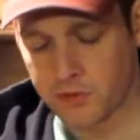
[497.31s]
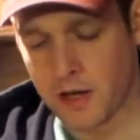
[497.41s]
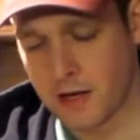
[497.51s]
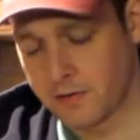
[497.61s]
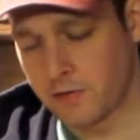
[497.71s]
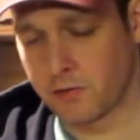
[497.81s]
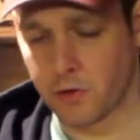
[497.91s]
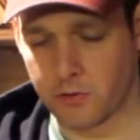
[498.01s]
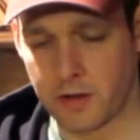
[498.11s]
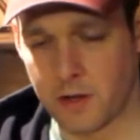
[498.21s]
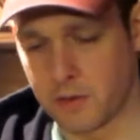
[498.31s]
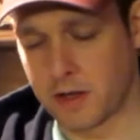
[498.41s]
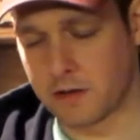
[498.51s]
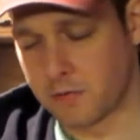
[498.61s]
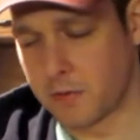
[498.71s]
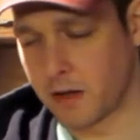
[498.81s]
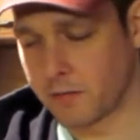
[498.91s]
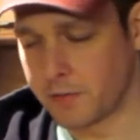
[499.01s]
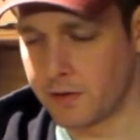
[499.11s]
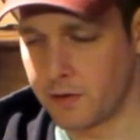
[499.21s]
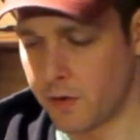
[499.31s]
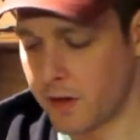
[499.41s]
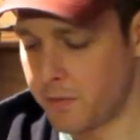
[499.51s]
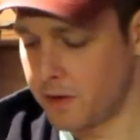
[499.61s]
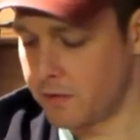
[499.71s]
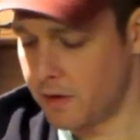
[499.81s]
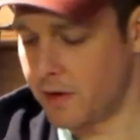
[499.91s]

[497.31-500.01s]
taste associated with that smell, but you know what I mean.